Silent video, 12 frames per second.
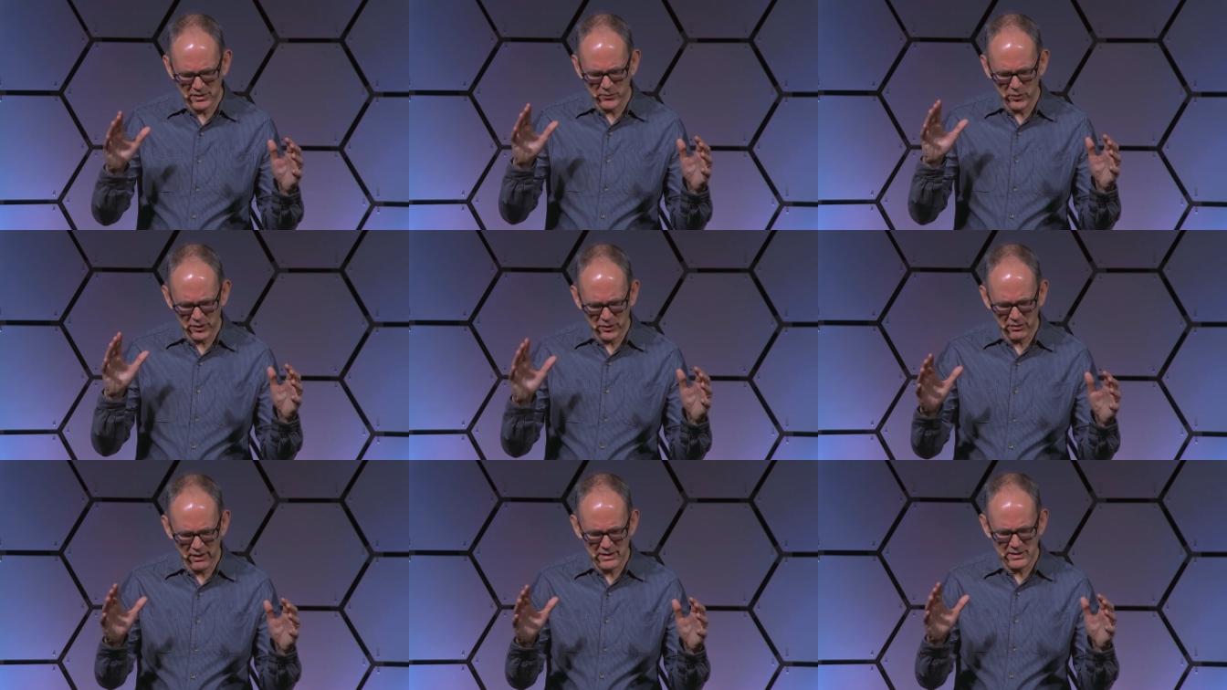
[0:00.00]
of what
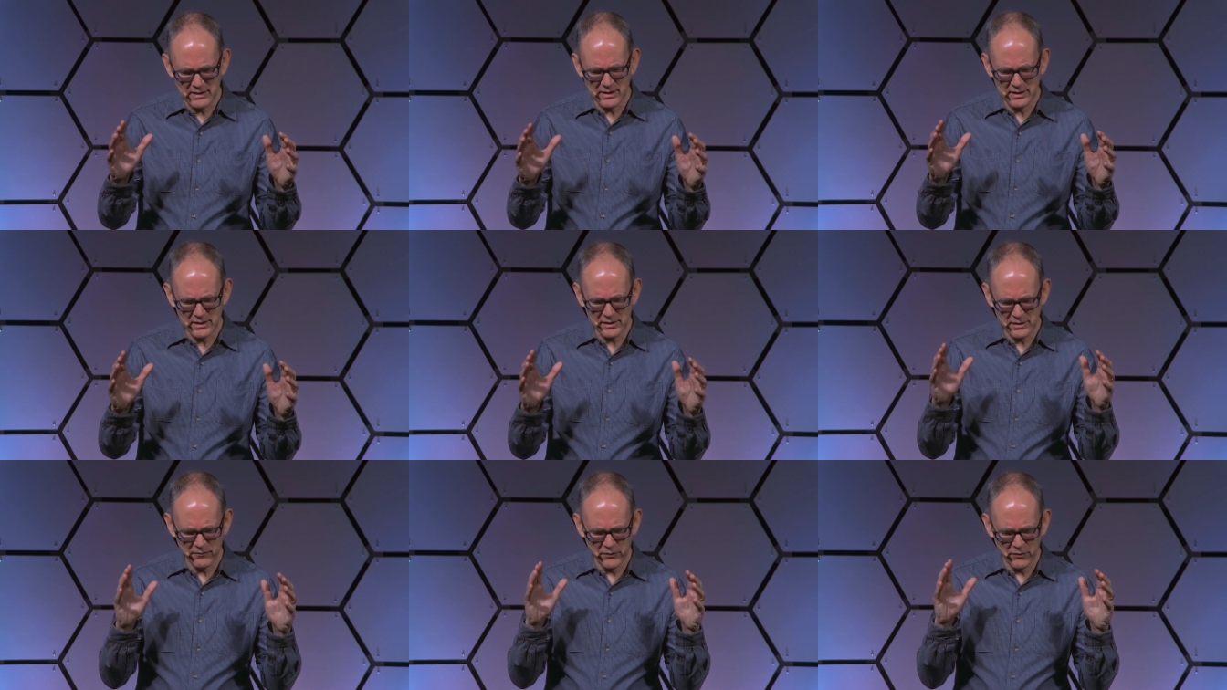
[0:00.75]
Christ did as
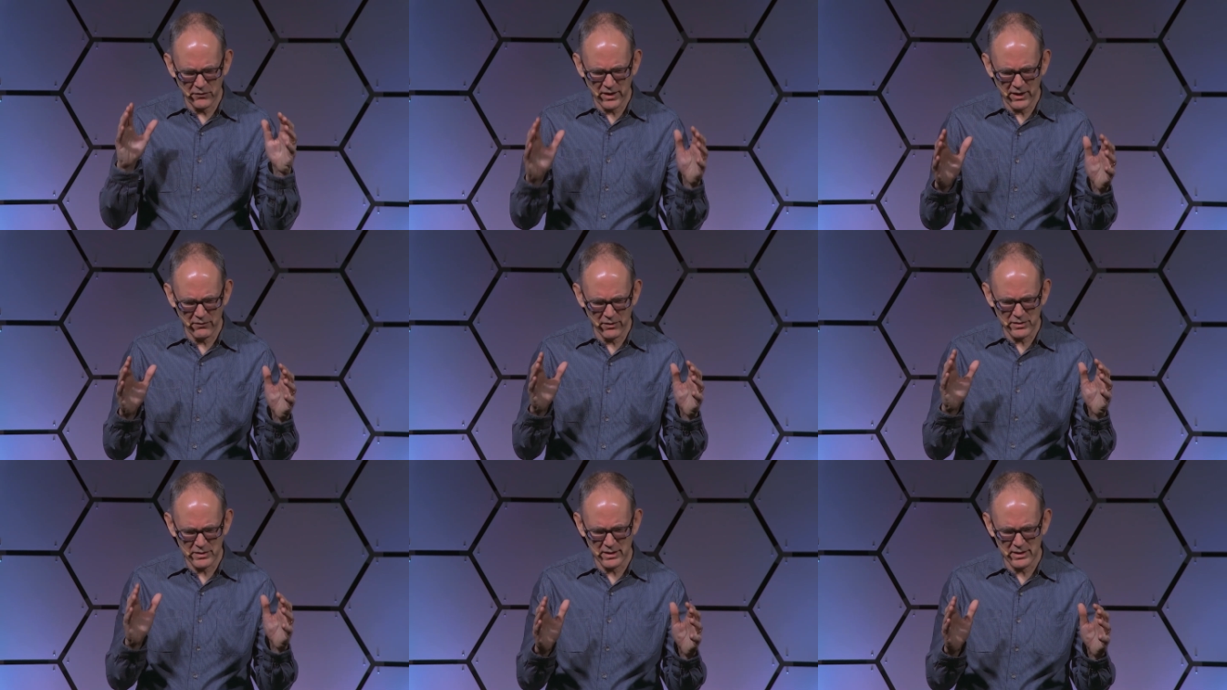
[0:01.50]
if you've never
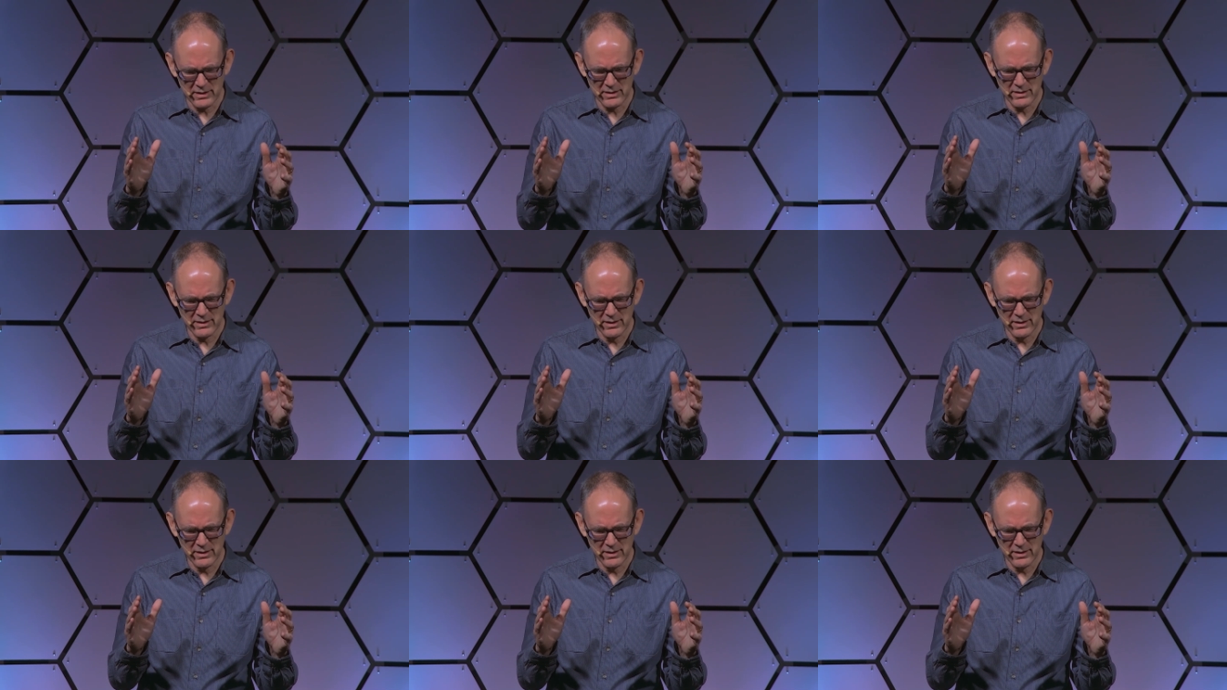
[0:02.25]
sinned.